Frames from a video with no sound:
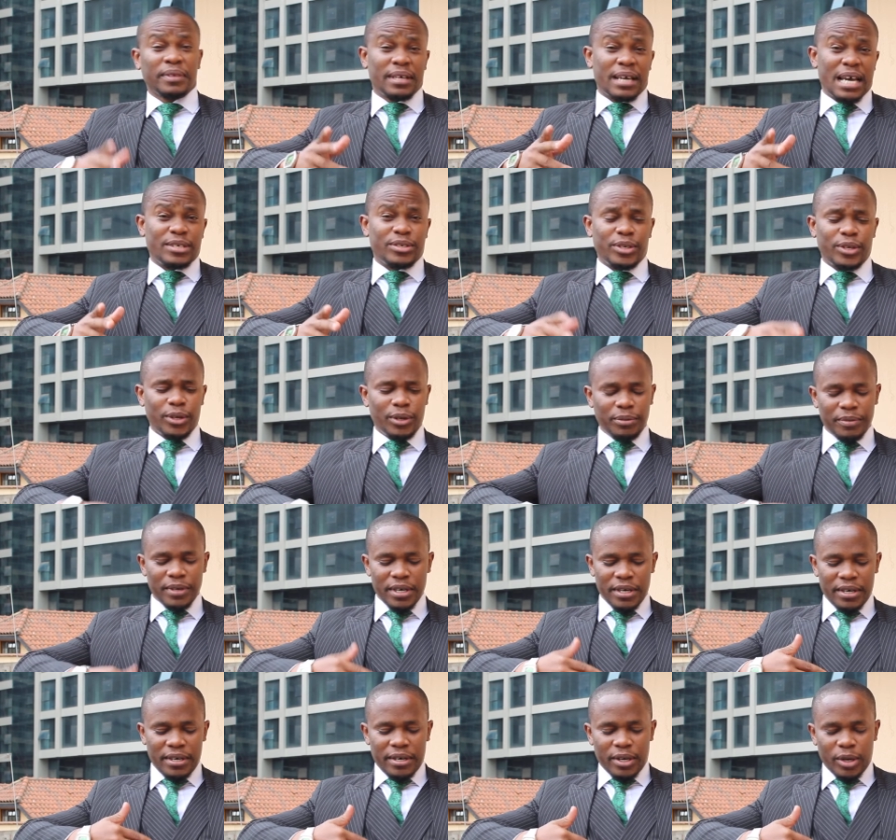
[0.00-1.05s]
As you know,
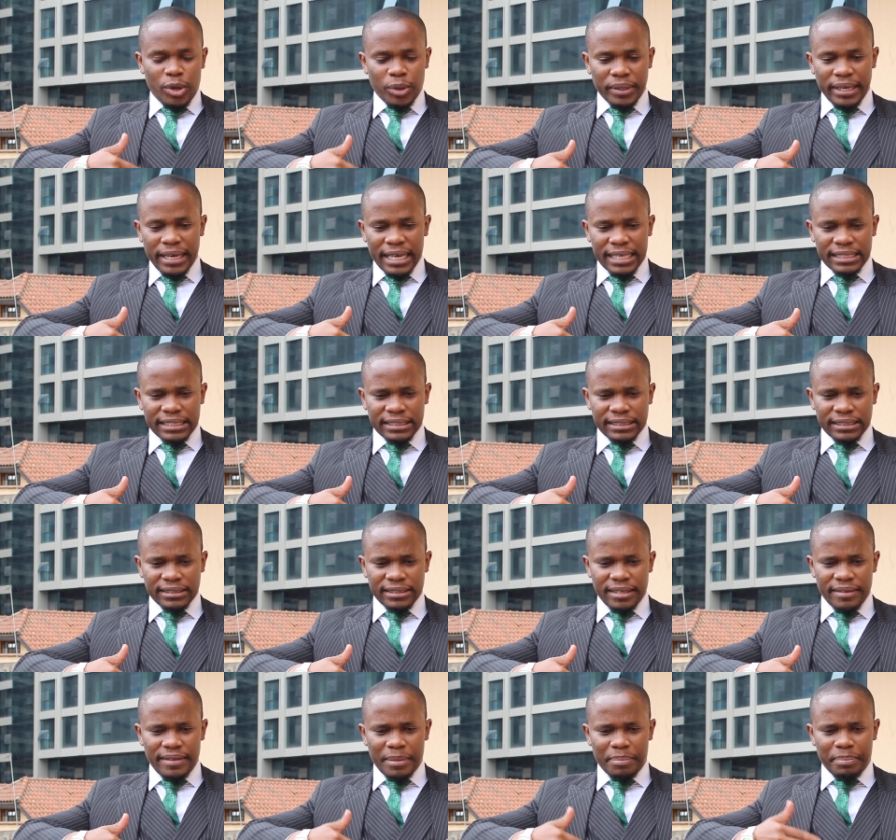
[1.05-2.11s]
looking at
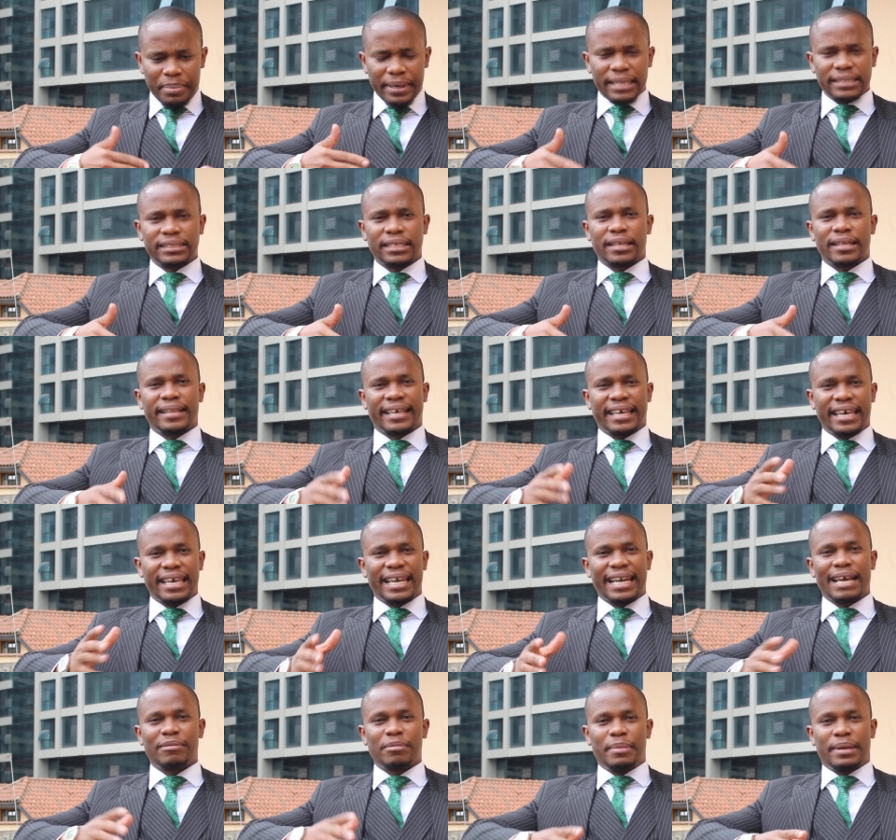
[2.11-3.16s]
the pressure that the
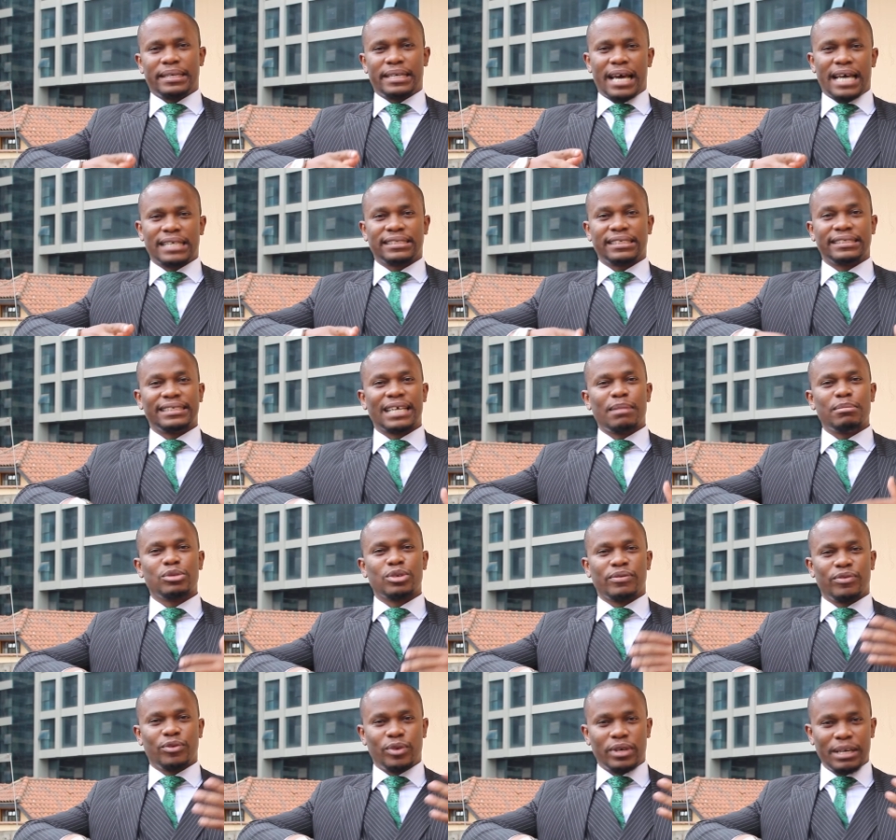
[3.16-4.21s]
Kenyan government has in terms
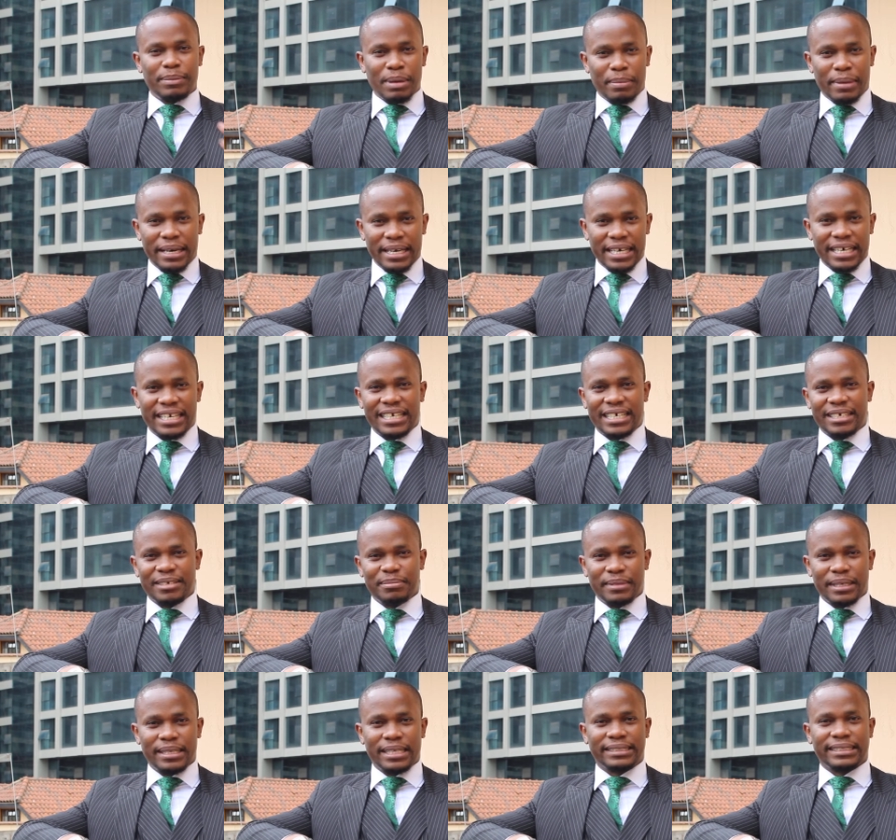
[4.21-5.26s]
of kulipa madeni
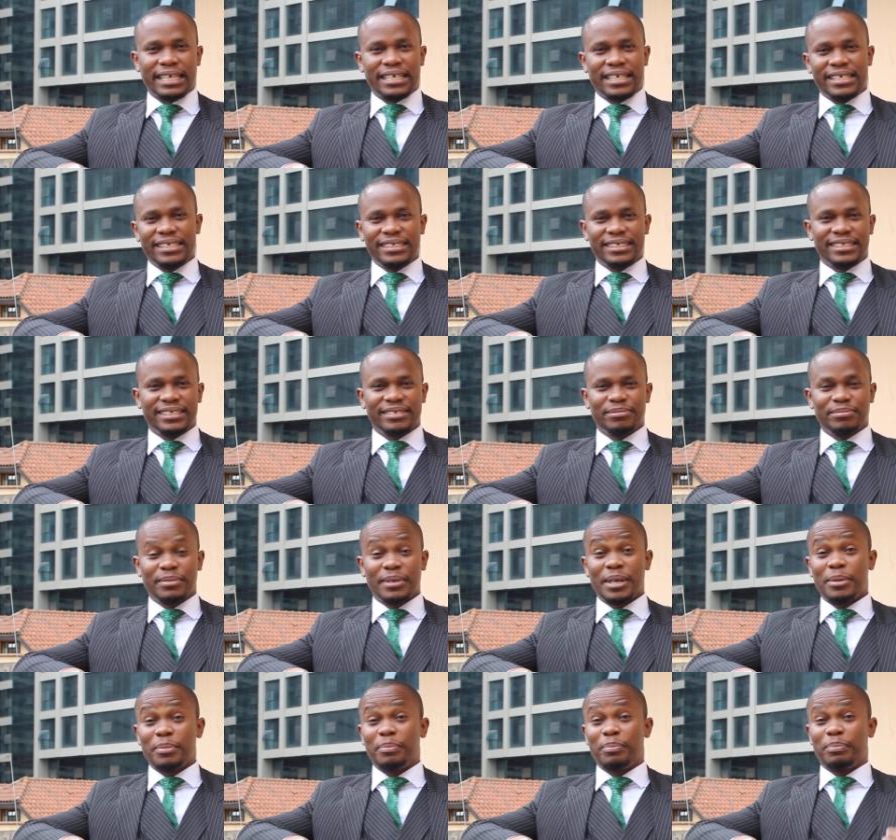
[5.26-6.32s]
ya the Chinese,
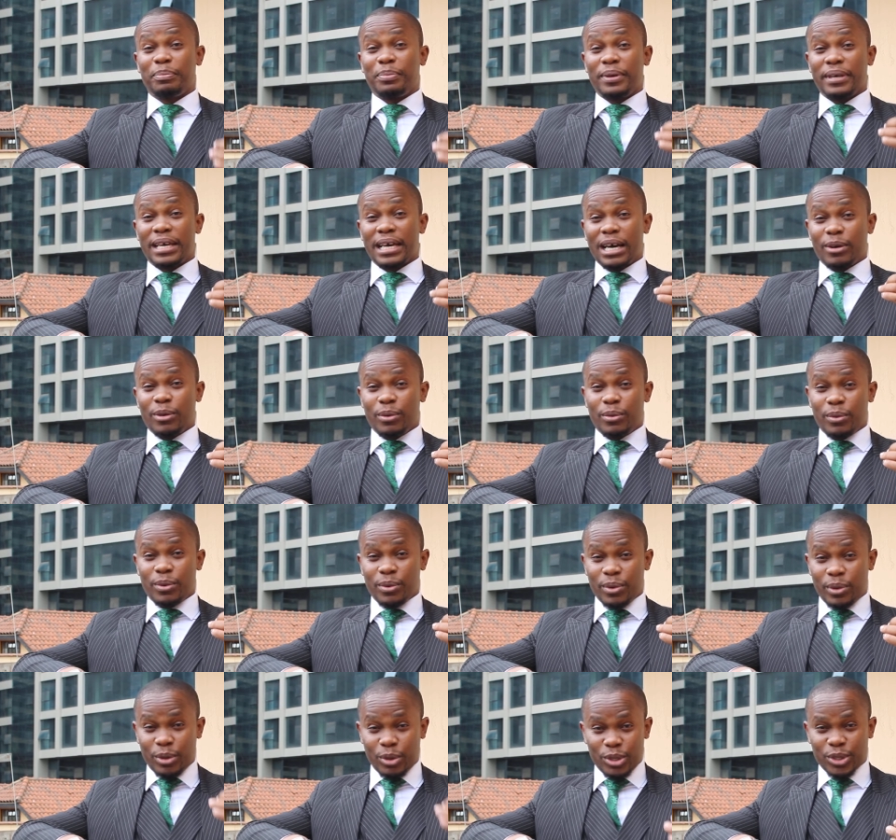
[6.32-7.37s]
pia
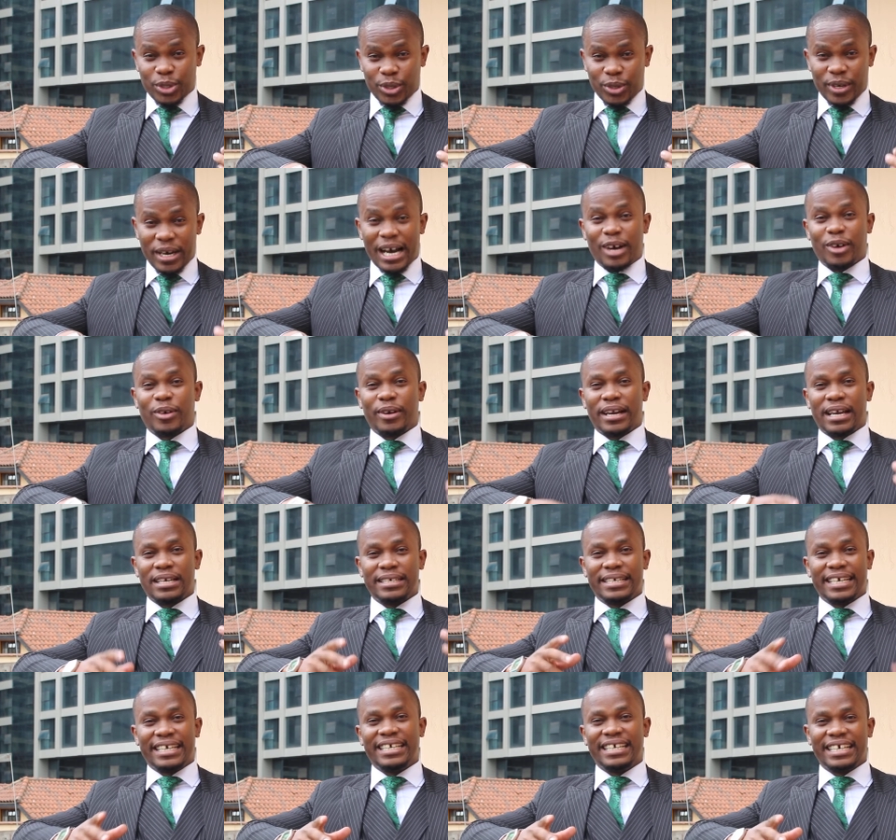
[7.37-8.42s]
Ruto akona
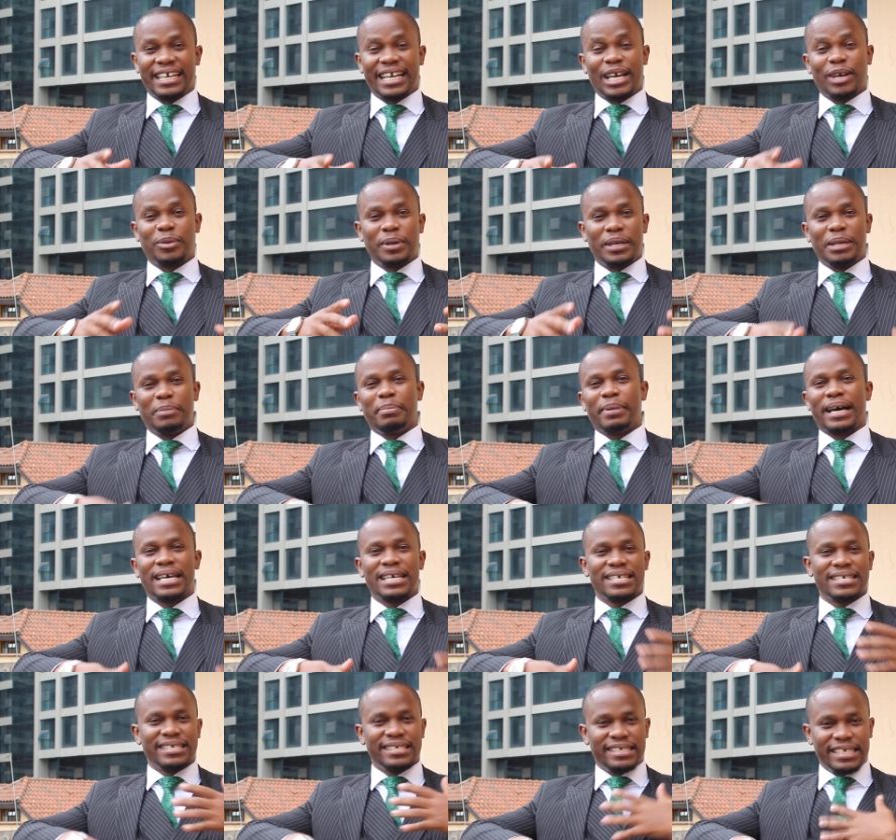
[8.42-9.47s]
deni la kulipa
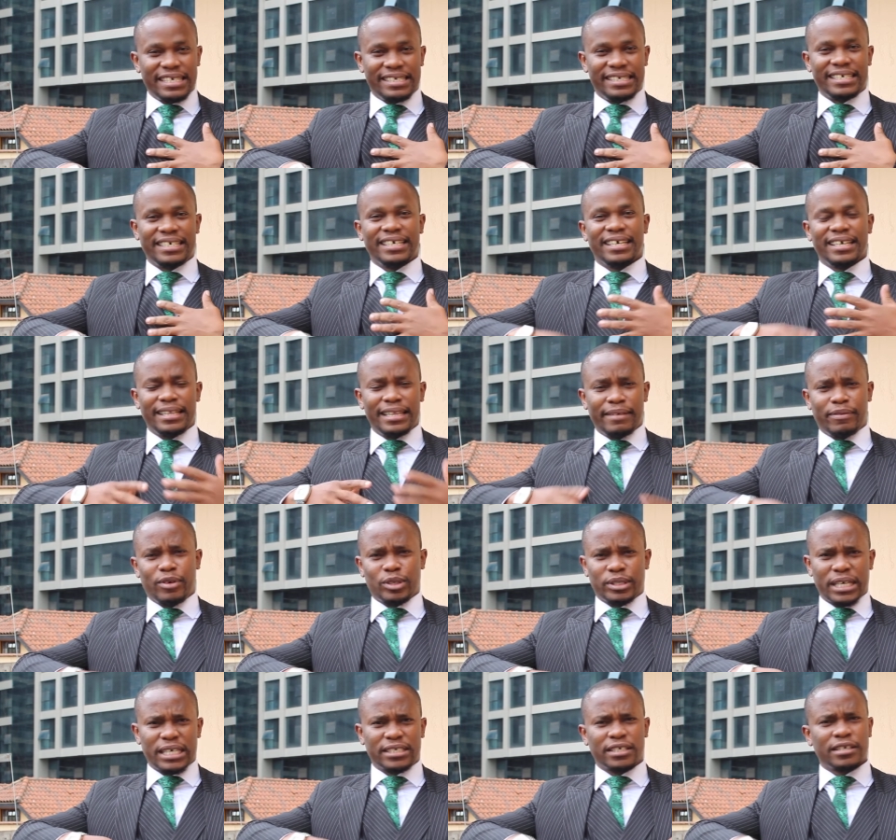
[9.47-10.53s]
sisi, the
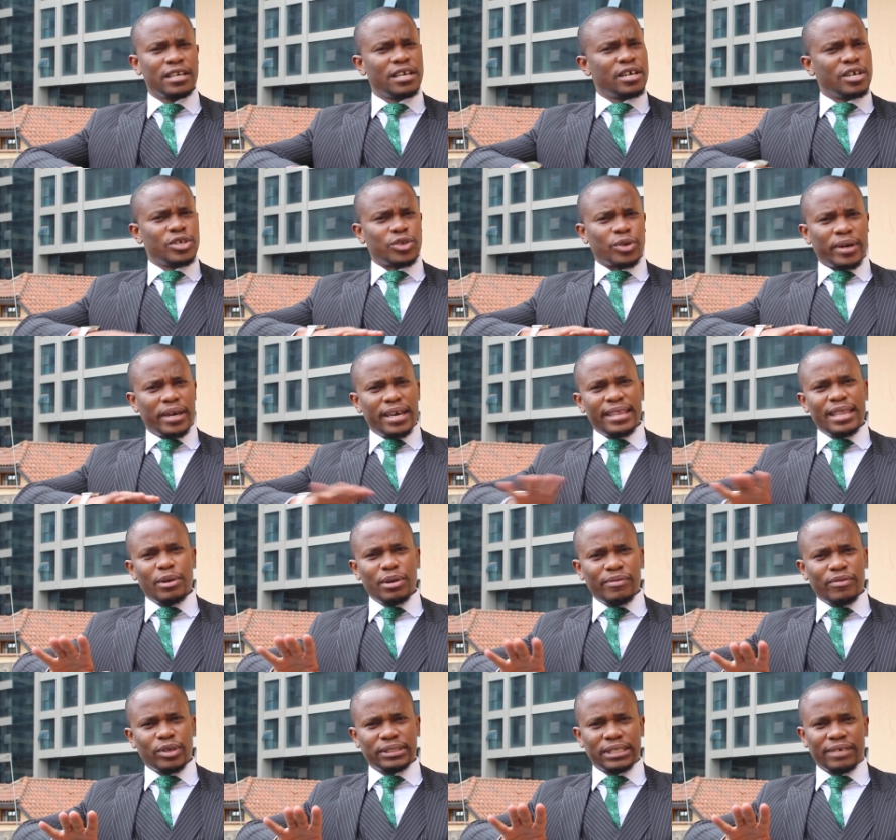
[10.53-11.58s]
voters. So either
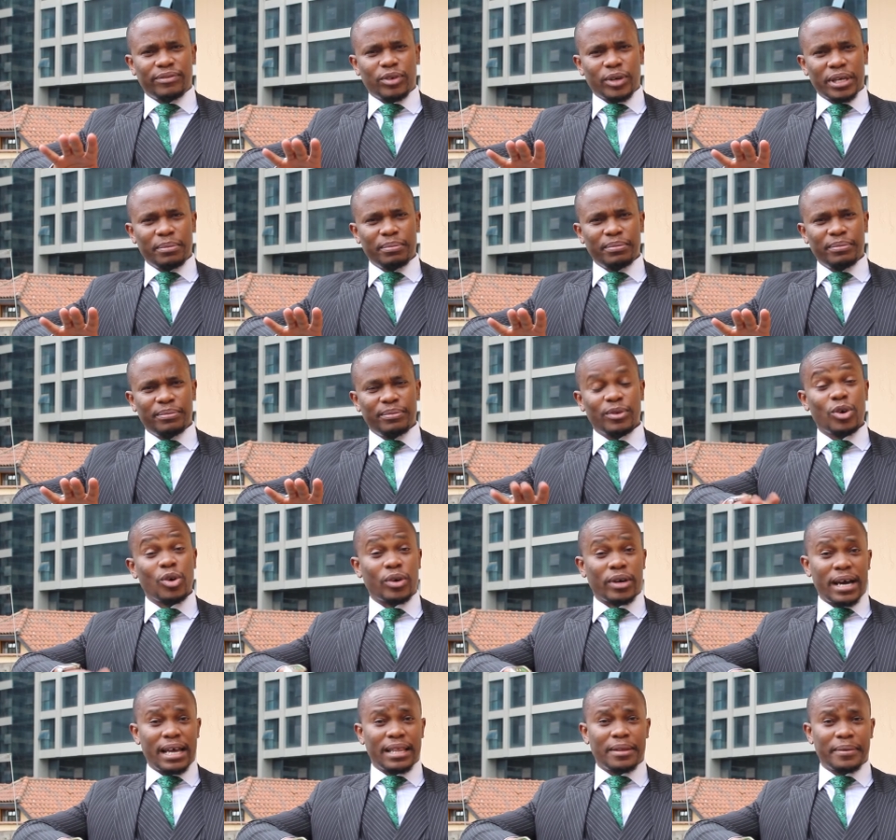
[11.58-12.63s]
we voted for him
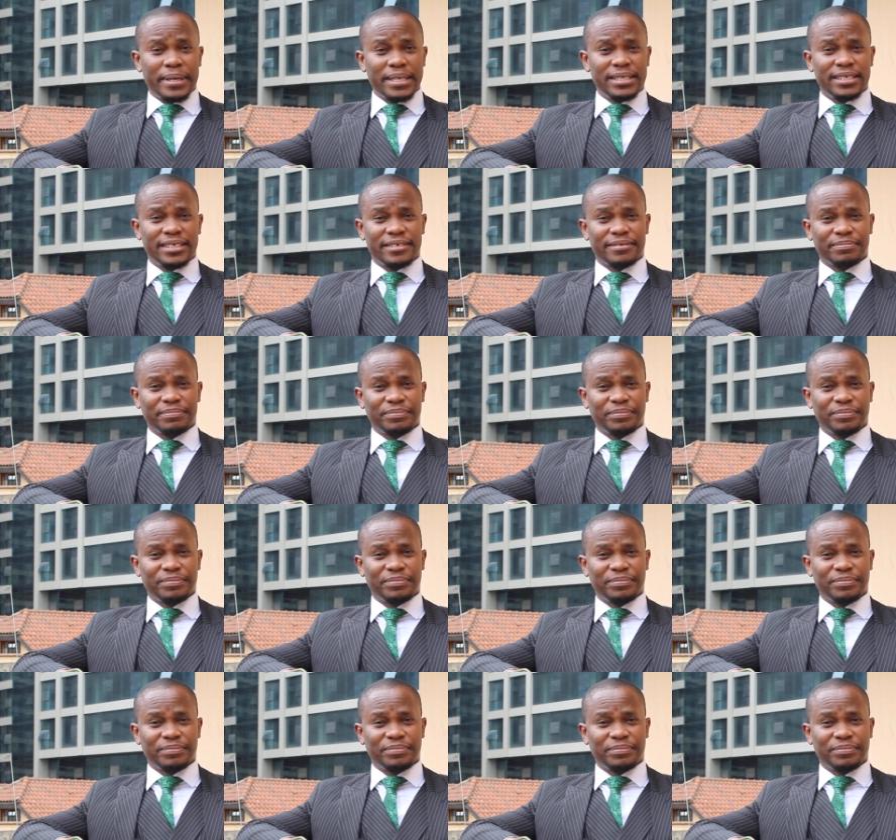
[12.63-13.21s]
or otherwise,